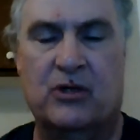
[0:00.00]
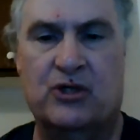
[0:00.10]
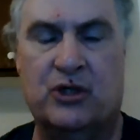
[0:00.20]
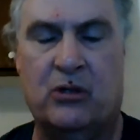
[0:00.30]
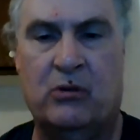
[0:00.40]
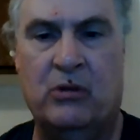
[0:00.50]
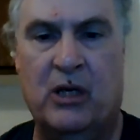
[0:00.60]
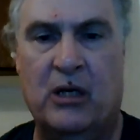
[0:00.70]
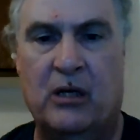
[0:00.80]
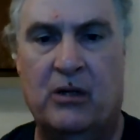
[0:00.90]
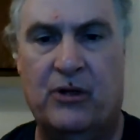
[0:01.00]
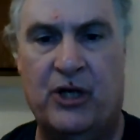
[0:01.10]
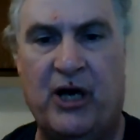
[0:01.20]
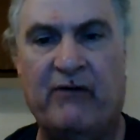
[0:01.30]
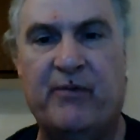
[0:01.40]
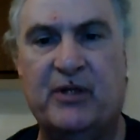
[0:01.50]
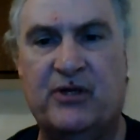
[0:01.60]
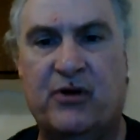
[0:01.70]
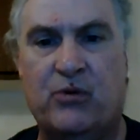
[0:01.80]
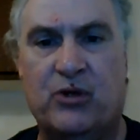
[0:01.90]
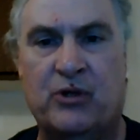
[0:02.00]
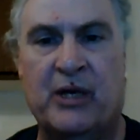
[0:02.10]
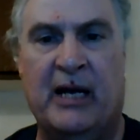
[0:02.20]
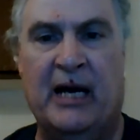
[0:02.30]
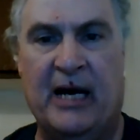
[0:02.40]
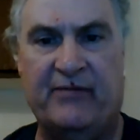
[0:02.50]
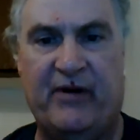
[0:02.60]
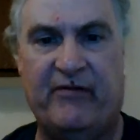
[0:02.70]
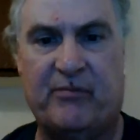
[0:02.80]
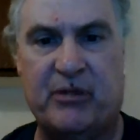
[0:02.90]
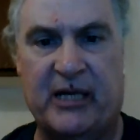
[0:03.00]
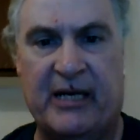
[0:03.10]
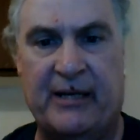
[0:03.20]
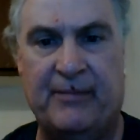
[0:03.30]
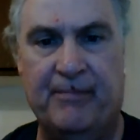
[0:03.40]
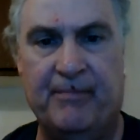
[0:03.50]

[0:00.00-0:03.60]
So the governments of the world have to have a plan